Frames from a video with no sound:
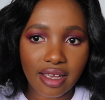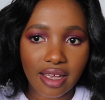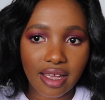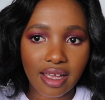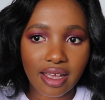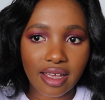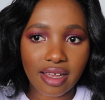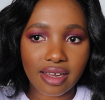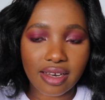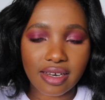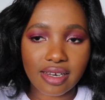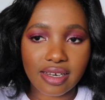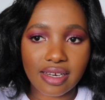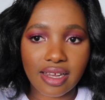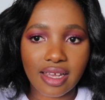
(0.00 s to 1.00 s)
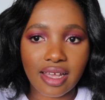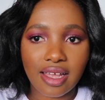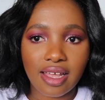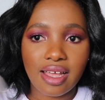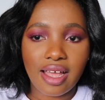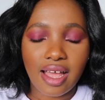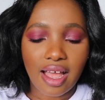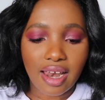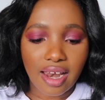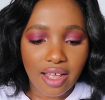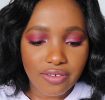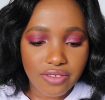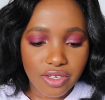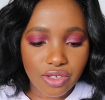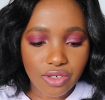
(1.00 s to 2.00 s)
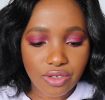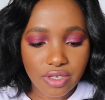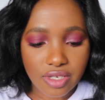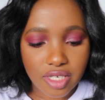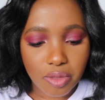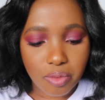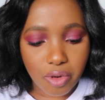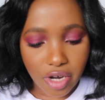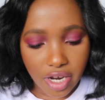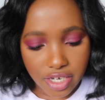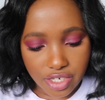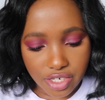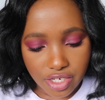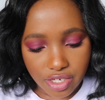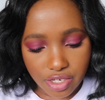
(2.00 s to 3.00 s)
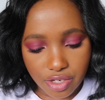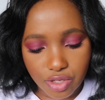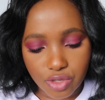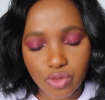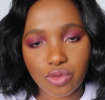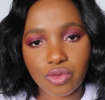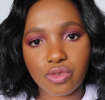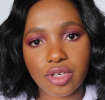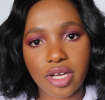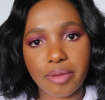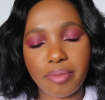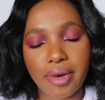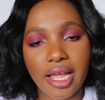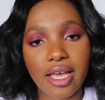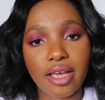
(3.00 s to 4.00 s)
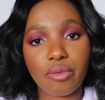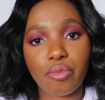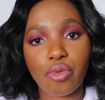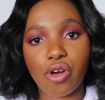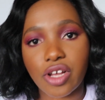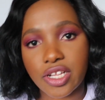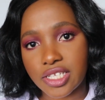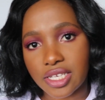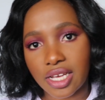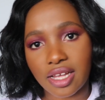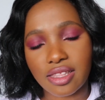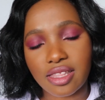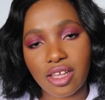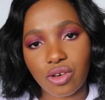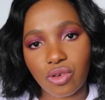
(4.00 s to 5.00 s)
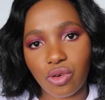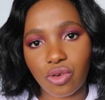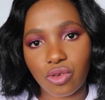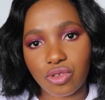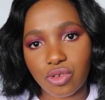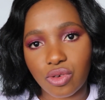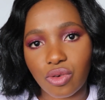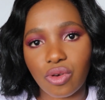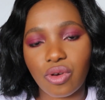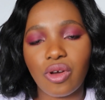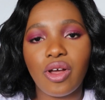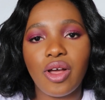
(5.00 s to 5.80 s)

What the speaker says: And I love to use this brush to apply bronzer then contour